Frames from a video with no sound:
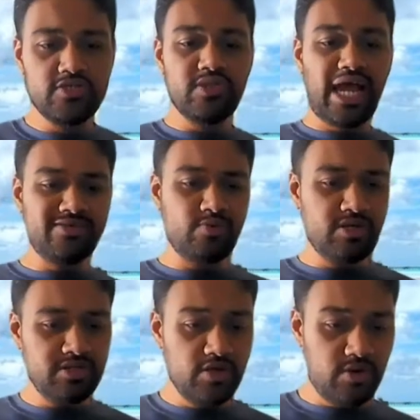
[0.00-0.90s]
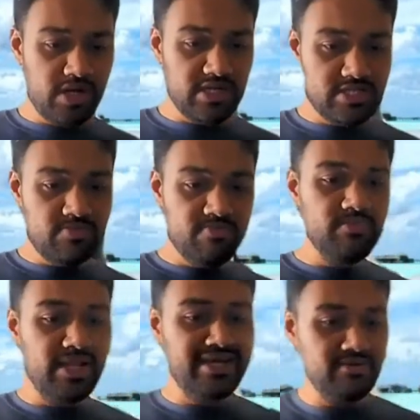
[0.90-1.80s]
So that's what zero trust,
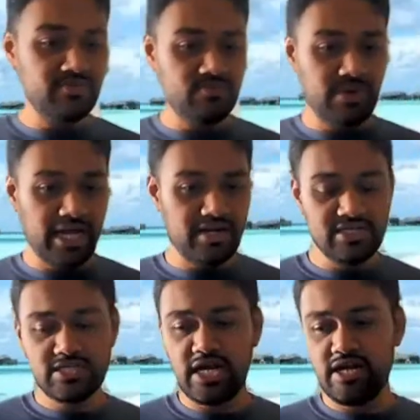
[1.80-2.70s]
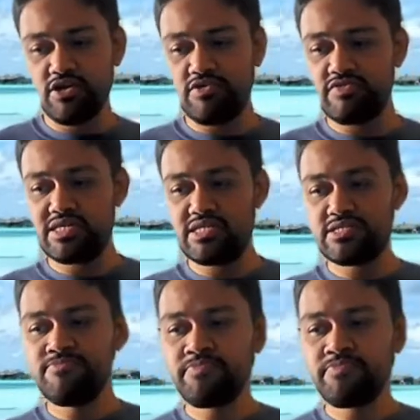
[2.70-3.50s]
like, my understanding of it is.